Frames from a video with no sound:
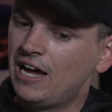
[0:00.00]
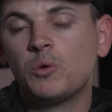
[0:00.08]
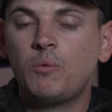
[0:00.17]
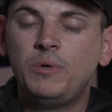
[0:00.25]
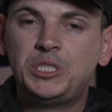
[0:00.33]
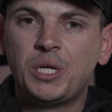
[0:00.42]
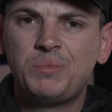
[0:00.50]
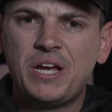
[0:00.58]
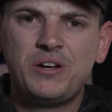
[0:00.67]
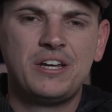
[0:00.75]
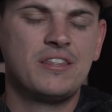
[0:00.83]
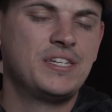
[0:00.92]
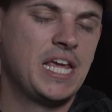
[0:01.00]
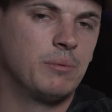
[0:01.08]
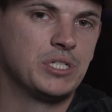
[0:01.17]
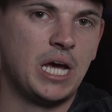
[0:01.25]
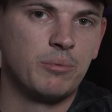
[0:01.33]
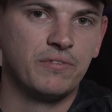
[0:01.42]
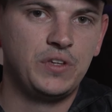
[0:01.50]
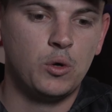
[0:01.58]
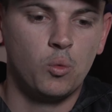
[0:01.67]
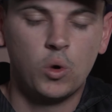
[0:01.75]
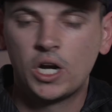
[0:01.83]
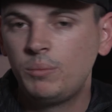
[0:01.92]
So when we jump down into the tabletop
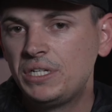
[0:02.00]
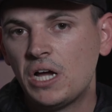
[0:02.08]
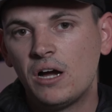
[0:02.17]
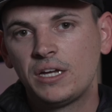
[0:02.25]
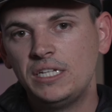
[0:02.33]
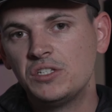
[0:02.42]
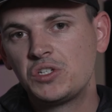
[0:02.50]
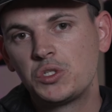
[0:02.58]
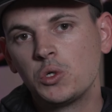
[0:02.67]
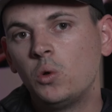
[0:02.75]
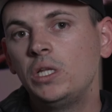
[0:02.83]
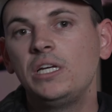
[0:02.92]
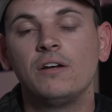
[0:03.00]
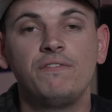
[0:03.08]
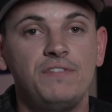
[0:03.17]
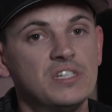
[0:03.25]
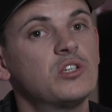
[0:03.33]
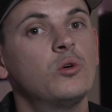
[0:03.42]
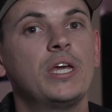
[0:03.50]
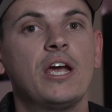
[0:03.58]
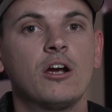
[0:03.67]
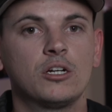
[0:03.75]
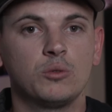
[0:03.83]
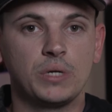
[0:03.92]
review, we're going to be talking solely on physical
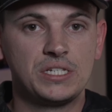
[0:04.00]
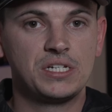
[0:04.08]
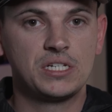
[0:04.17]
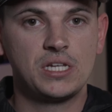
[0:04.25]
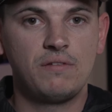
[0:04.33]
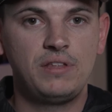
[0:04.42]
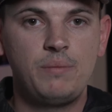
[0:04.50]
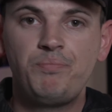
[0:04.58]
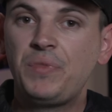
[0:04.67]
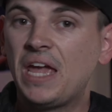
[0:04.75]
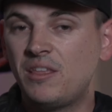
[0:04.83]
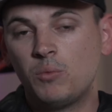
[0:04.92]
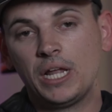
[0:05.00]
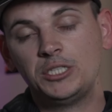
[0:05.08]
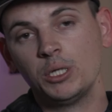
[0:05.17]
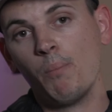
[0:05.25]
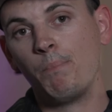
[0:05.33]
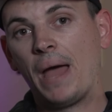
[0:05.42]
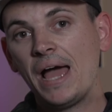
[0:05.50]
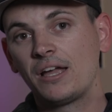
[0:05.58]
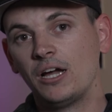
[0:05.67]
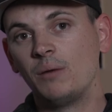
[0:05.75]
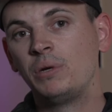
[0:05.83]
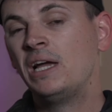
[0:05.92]
characteristics of them, and then when I jump
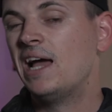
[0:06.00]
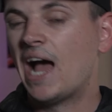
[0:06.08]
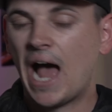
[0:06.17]
back up,